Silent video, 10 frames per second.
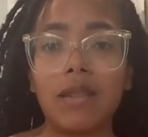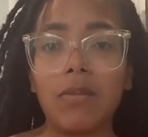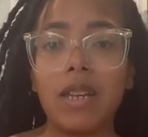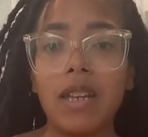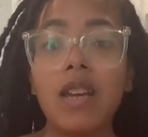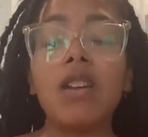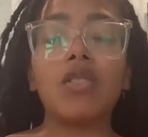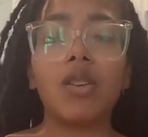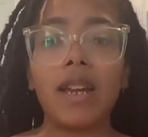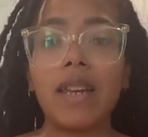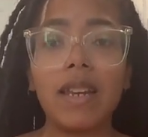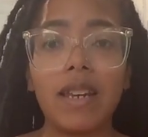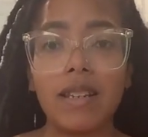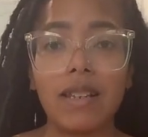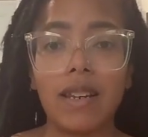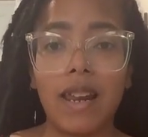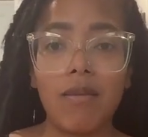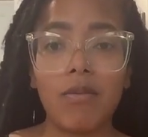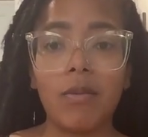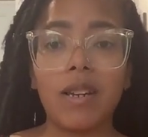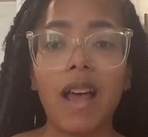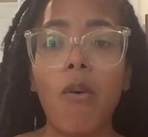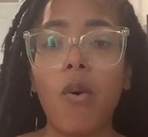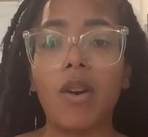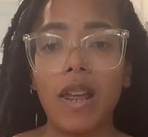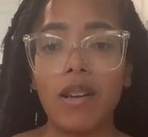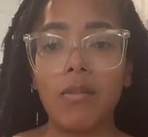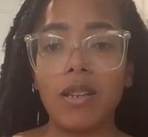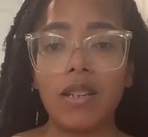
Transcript: to me so they can get into the camera because I won't let them